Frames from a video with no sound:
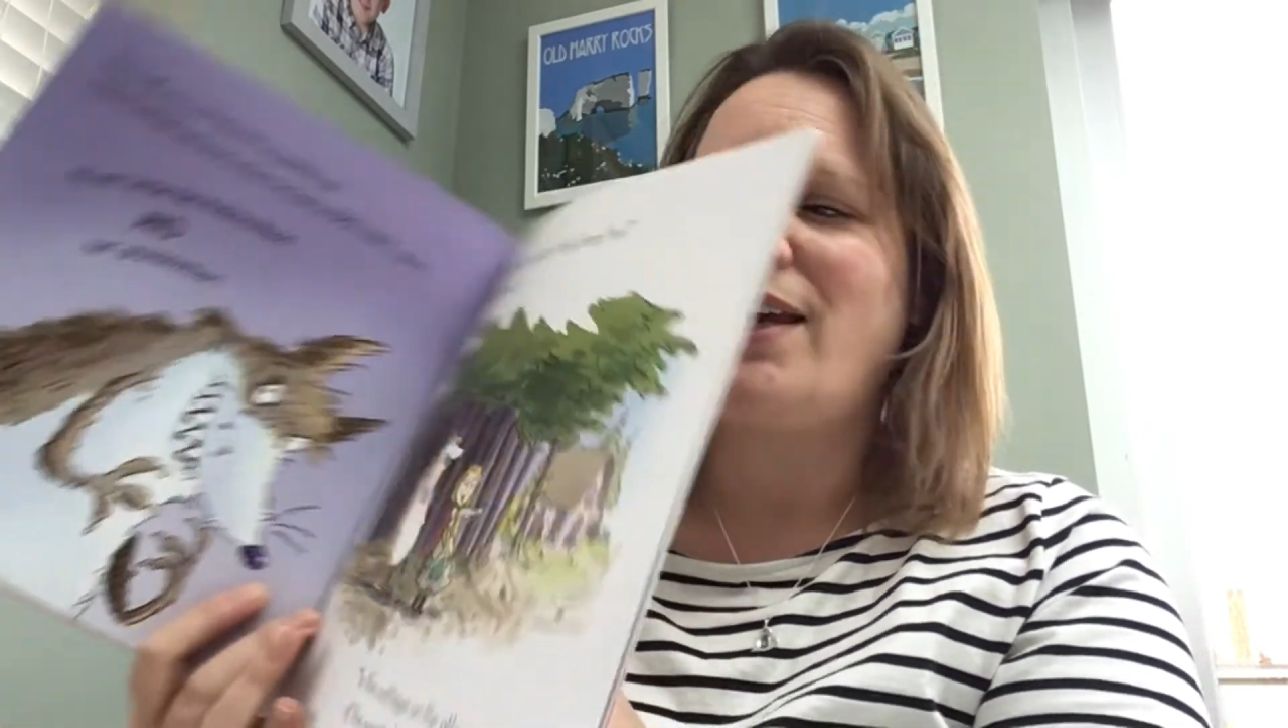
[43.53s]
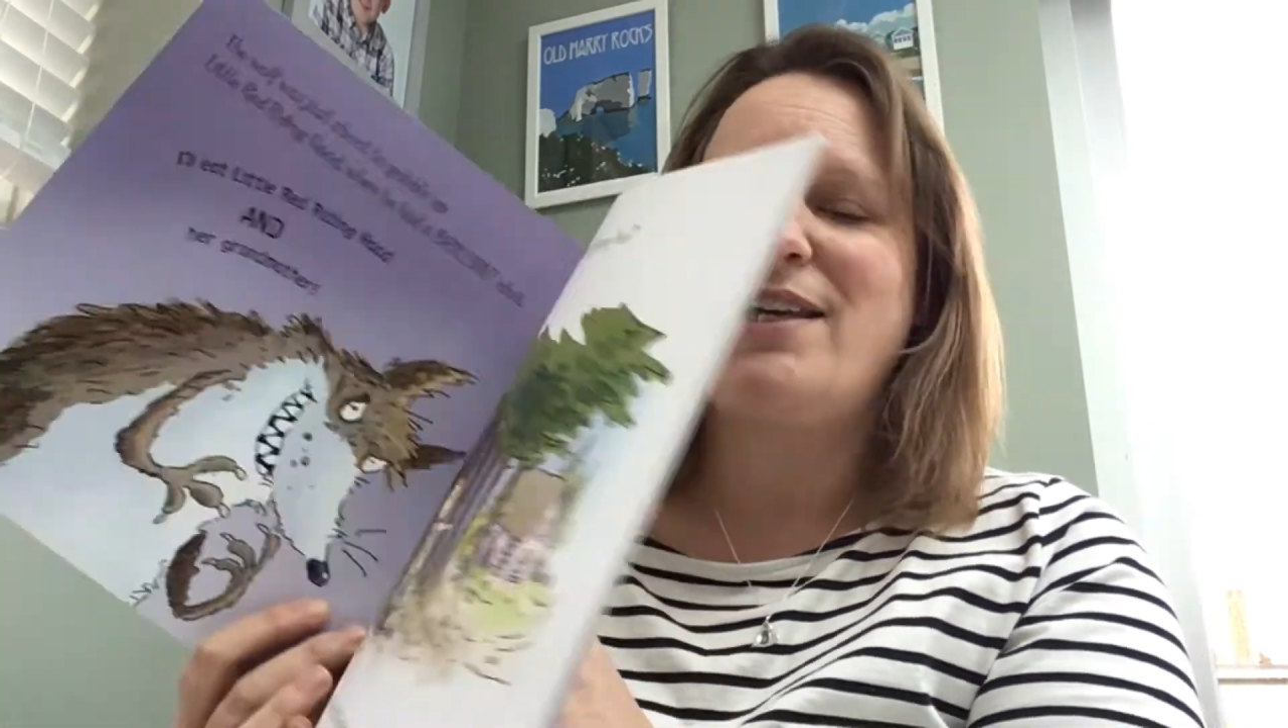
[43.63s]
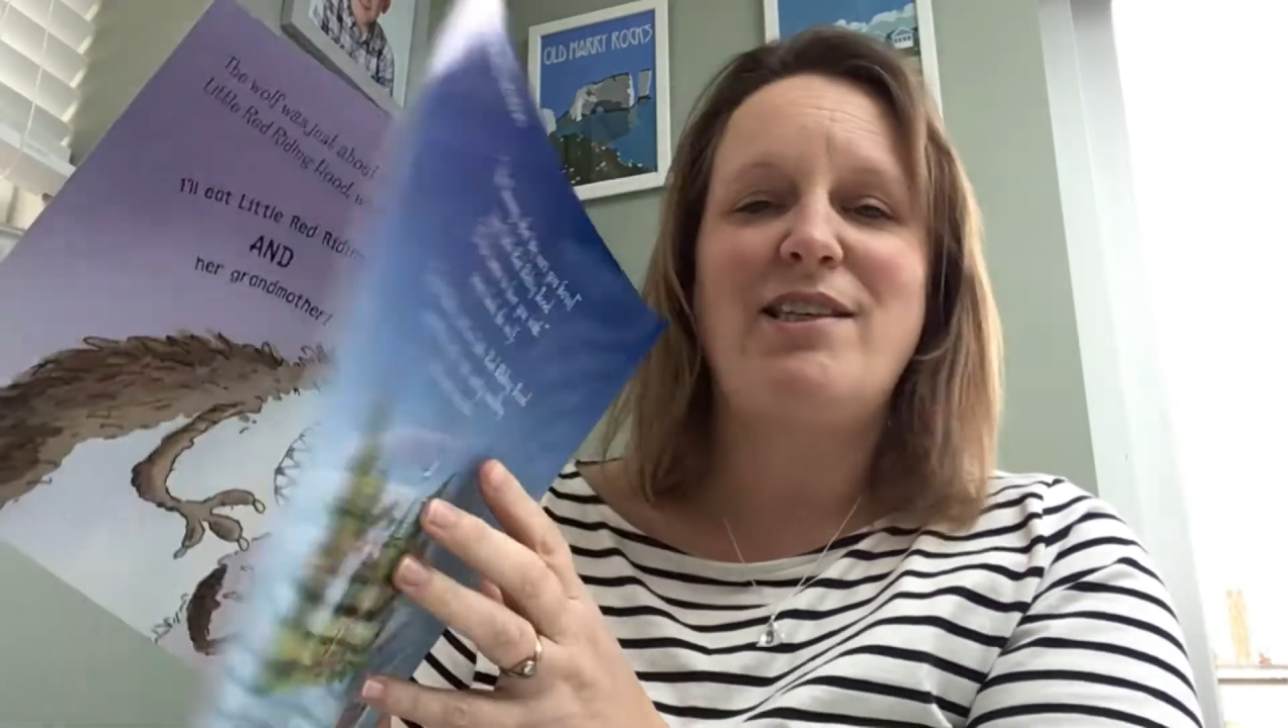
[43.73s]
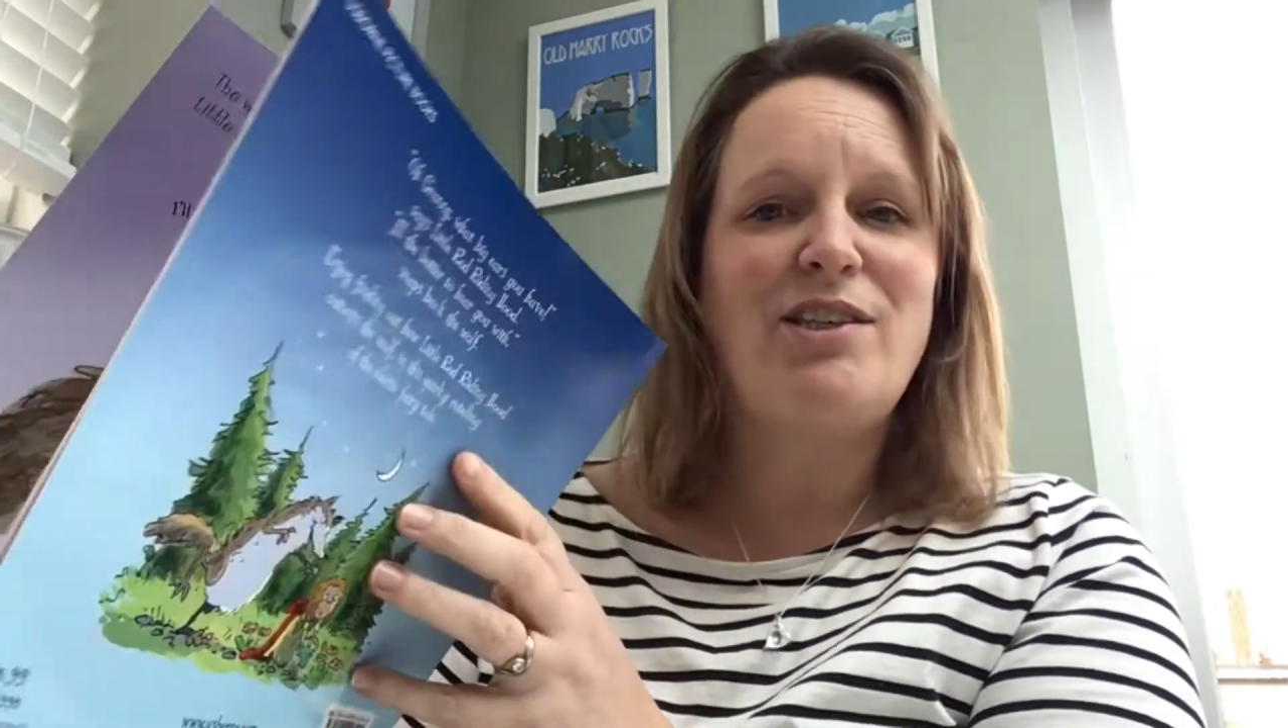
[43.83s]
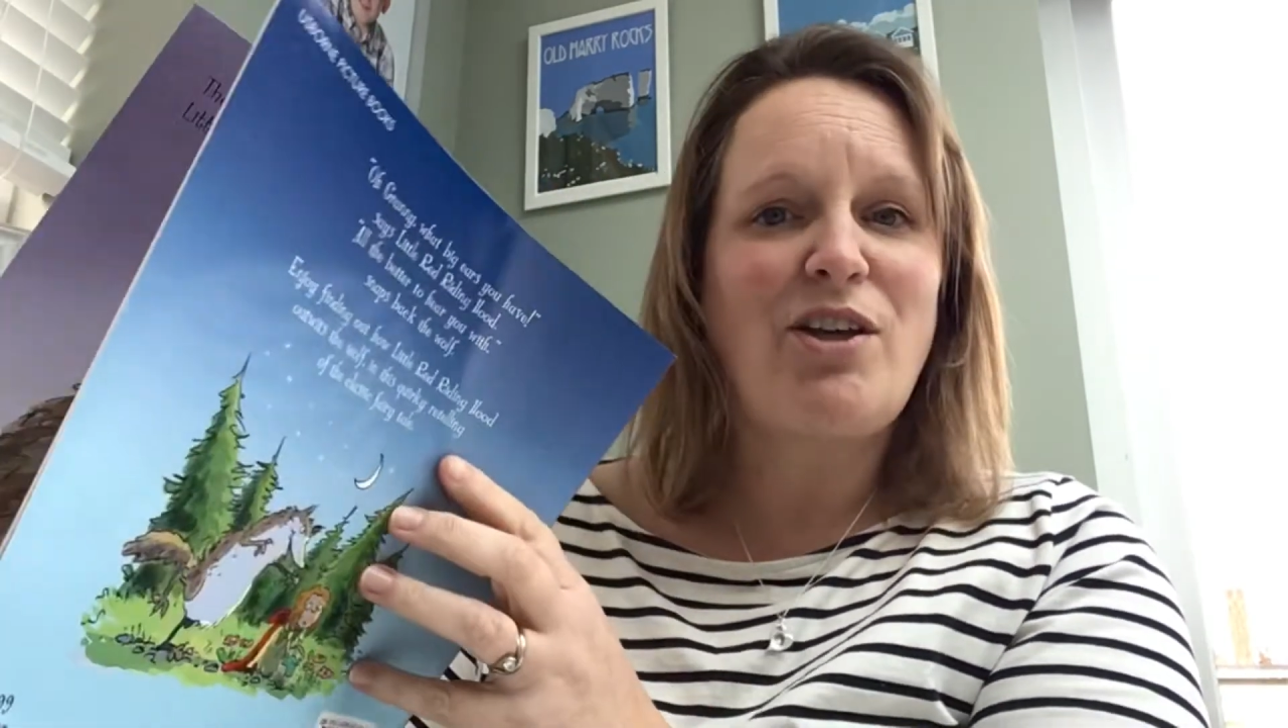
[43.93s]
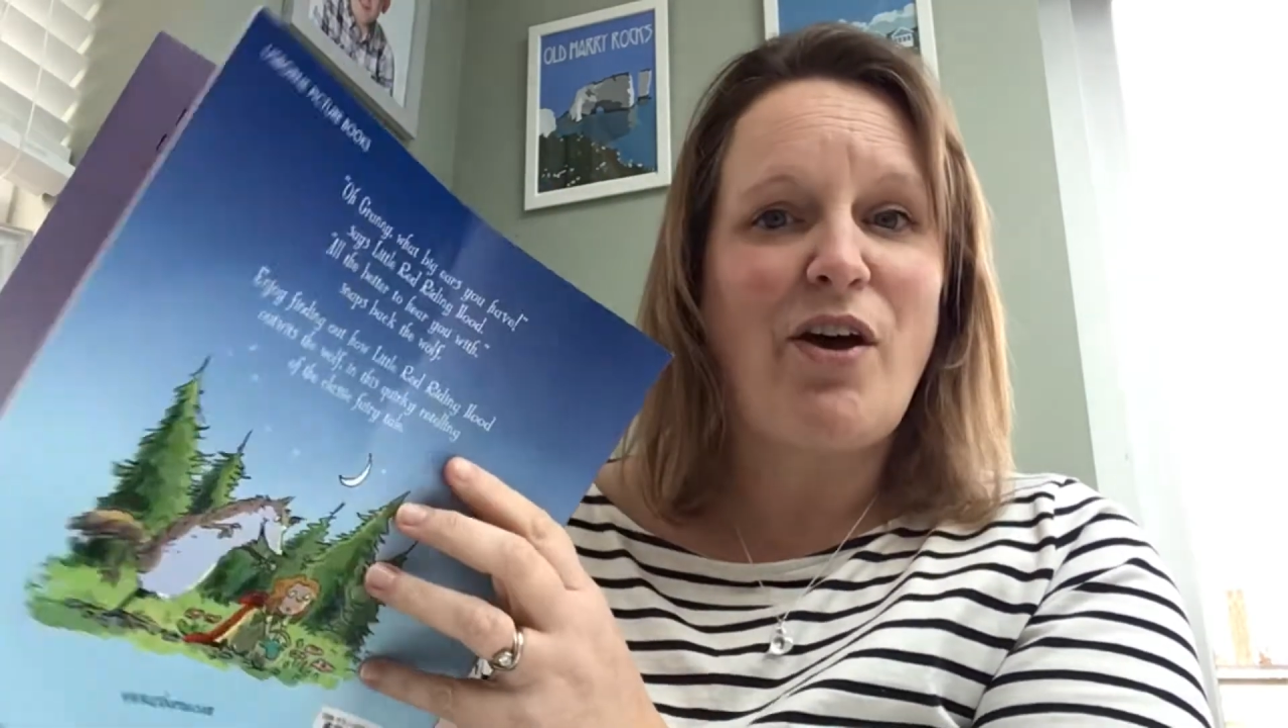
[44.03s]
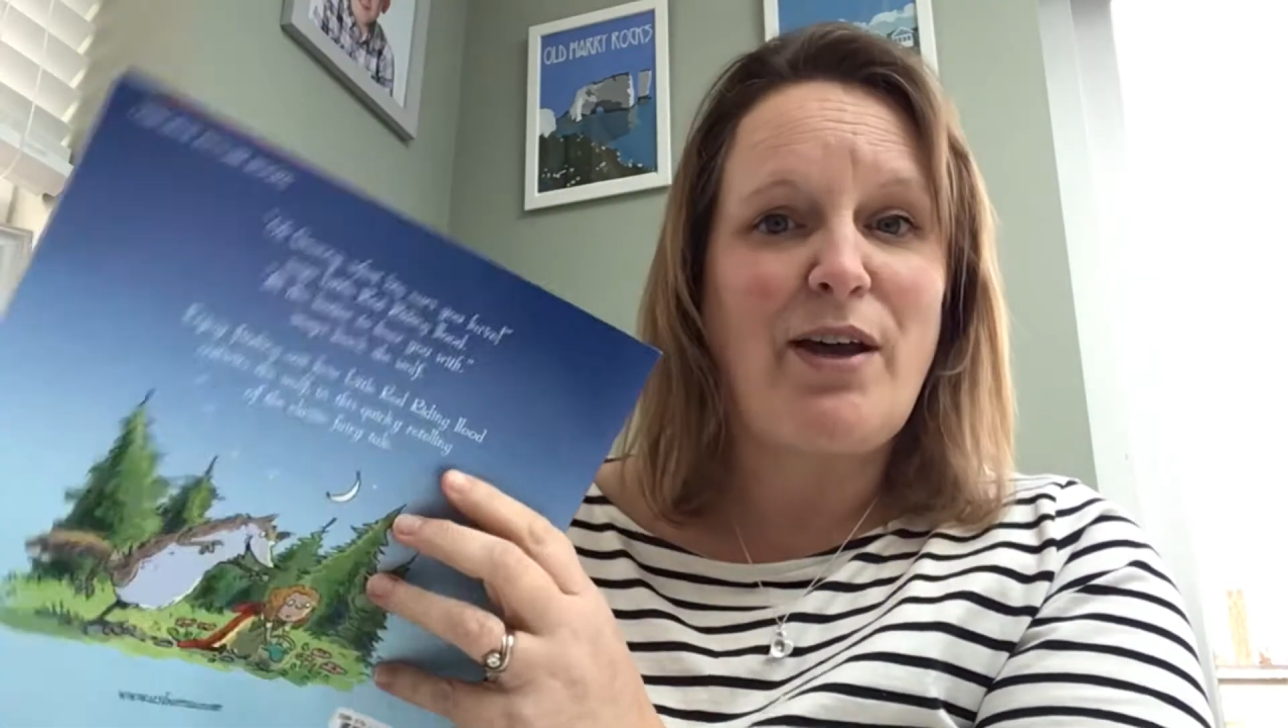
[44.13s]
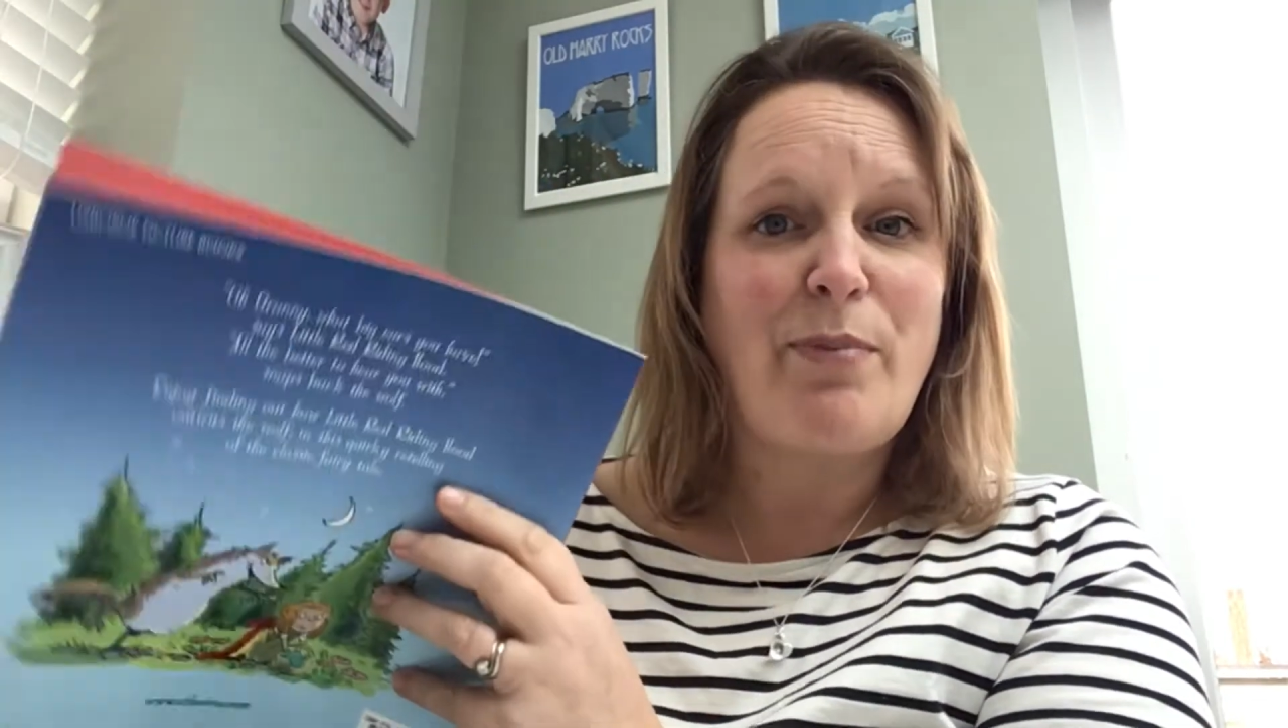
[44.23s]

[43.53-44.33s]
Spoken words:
is a type